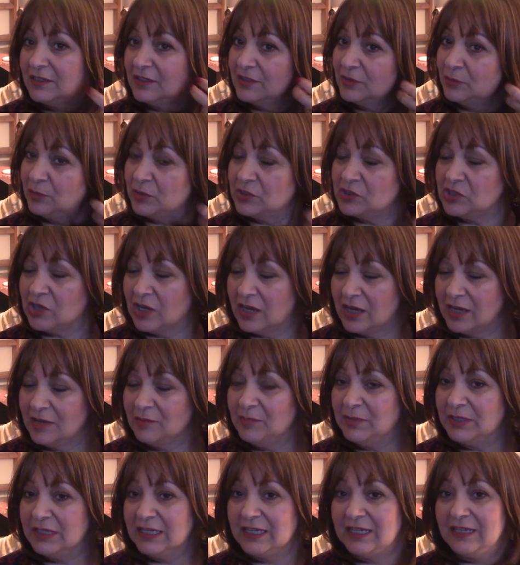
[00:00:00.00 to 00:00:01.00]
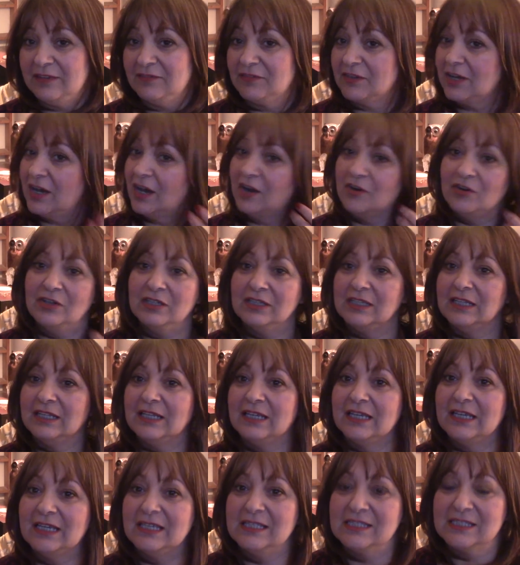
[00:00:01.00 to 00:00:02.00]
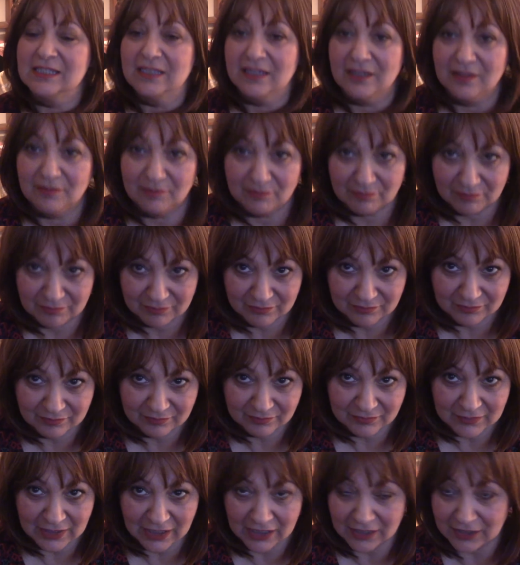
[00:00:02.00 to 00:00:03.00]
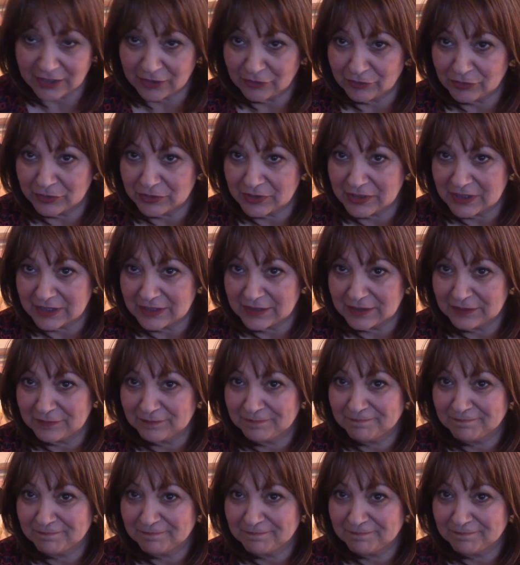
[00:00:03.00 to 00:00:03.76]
which I believe currently is um, honey rooted.